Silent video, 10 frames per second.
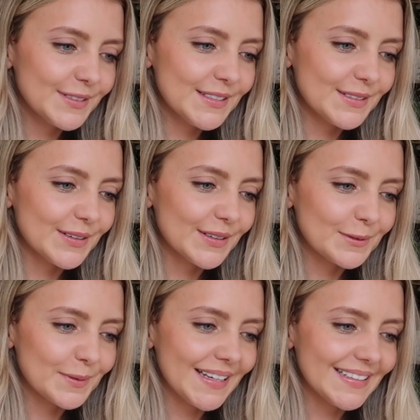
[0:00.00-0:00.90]
restock
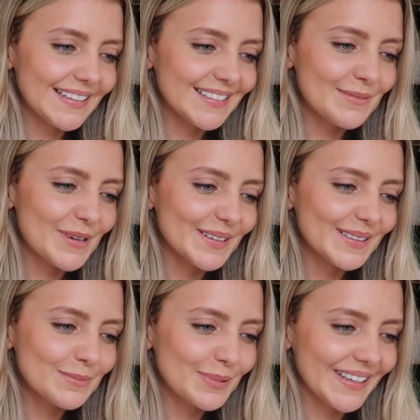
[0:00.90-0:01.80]
the white daisy
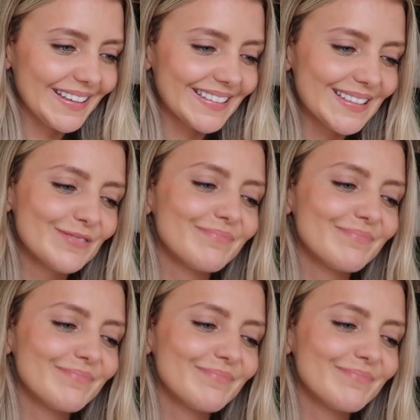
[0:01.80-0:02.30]
mugs, please?